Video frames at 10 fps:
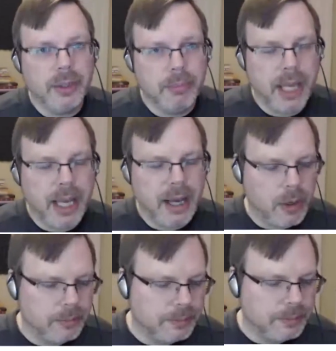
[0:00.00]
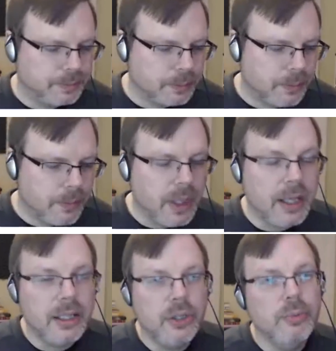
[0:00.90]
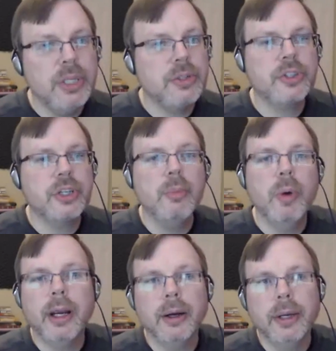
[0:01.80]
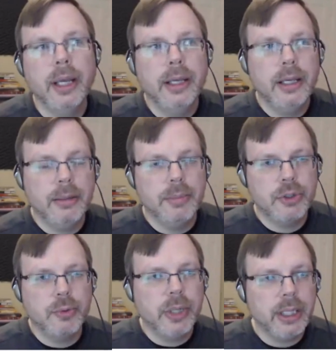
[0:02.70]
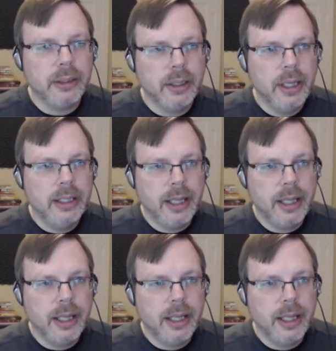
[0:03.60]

and power. And the humans are somewhere in between.